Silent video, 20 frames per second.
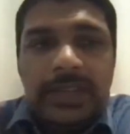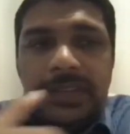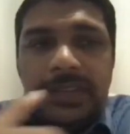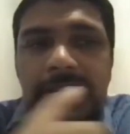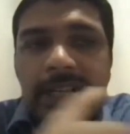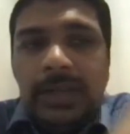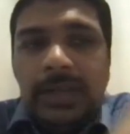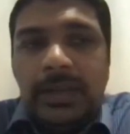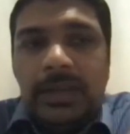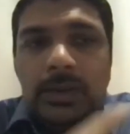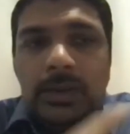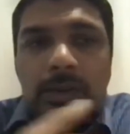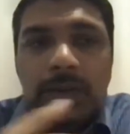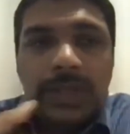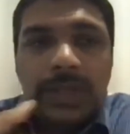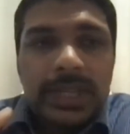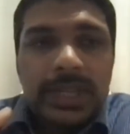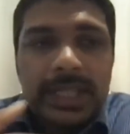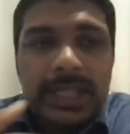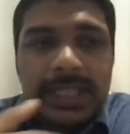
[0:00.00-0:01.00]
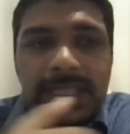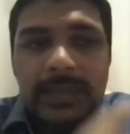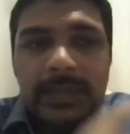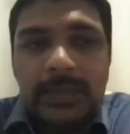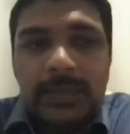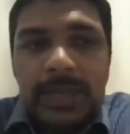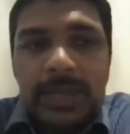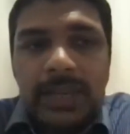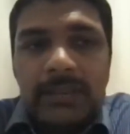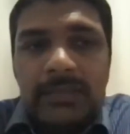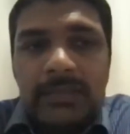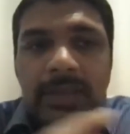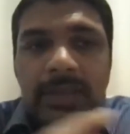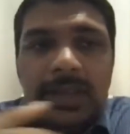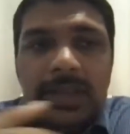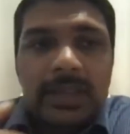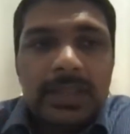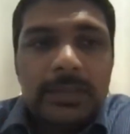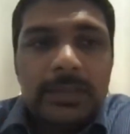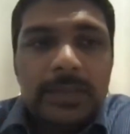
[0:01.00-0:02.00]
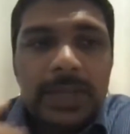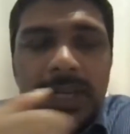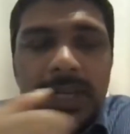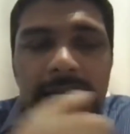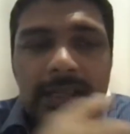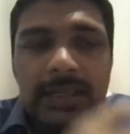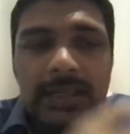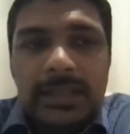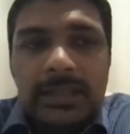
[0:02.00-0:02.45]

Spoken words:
really own the customer and the product